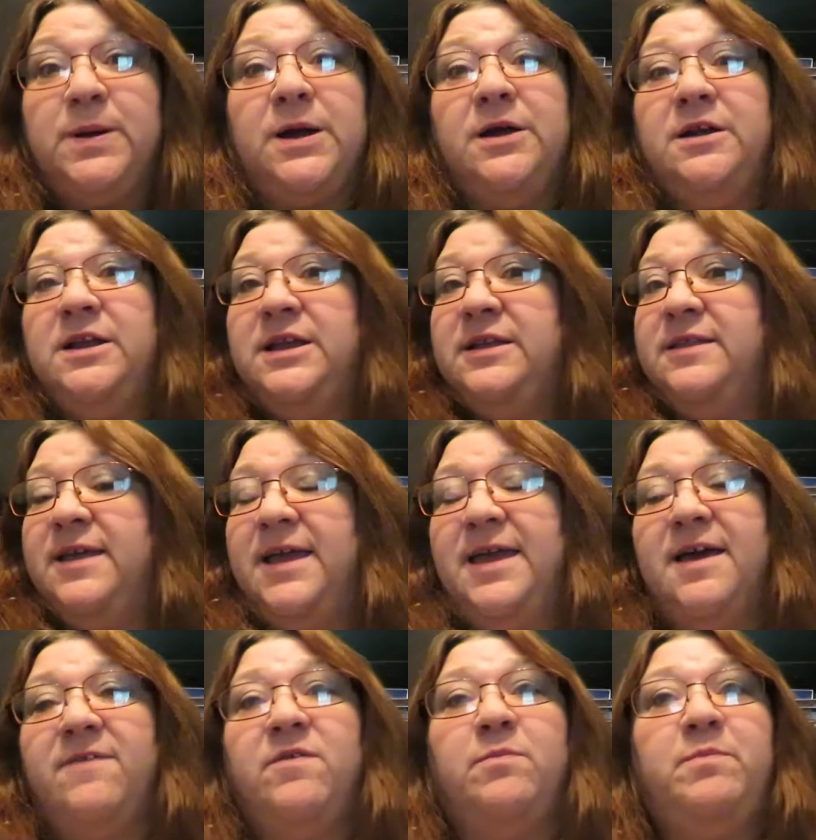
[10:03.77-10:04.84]
party, they
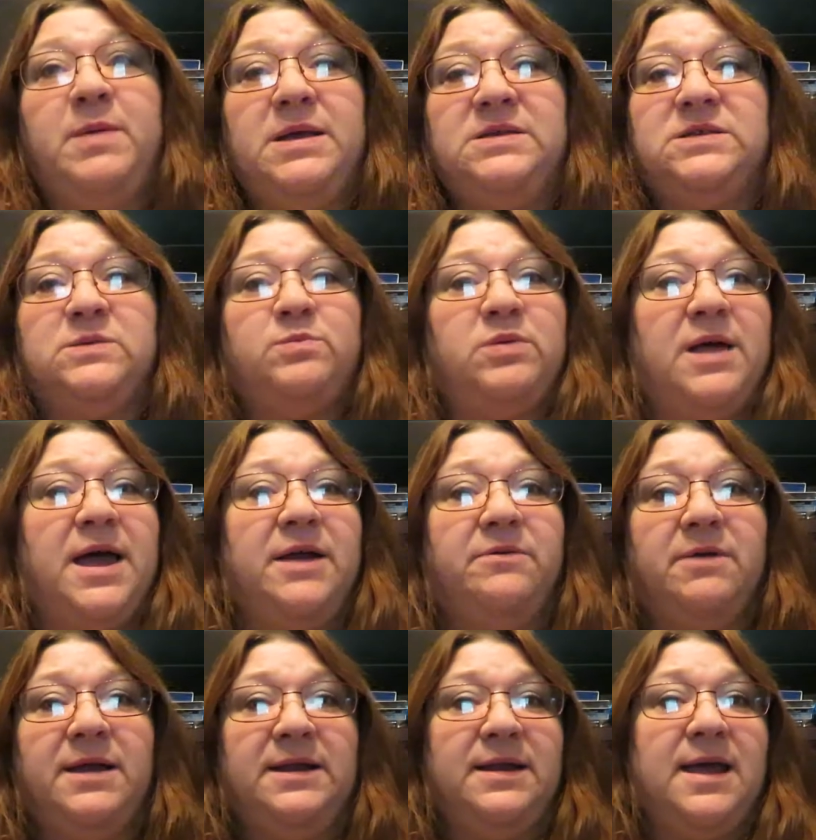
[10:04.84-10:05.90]
have a big supply
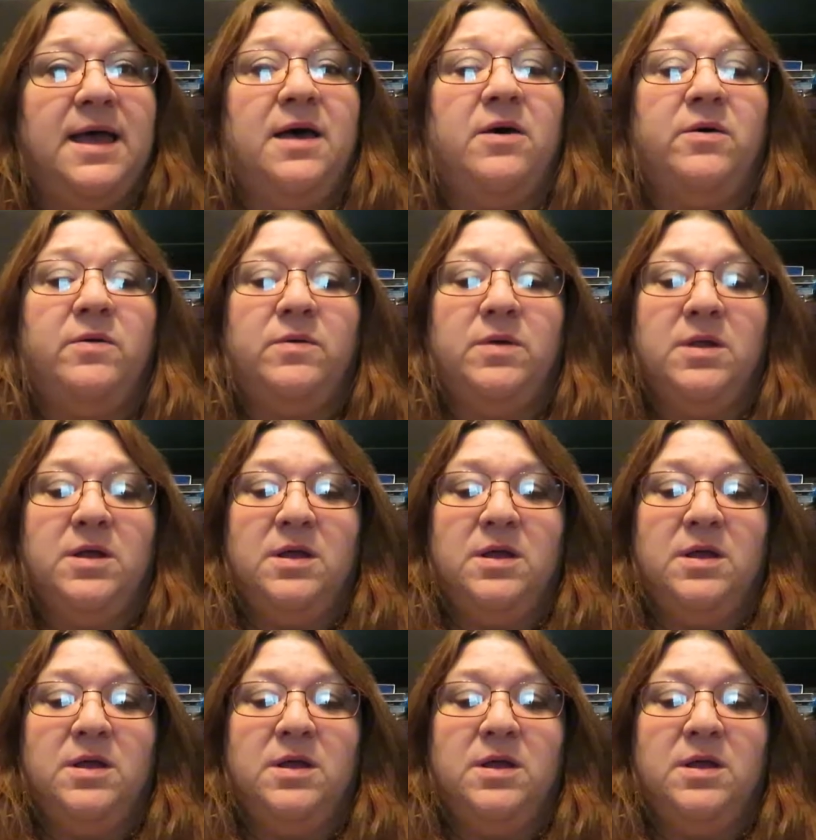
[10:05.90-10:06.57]
right now.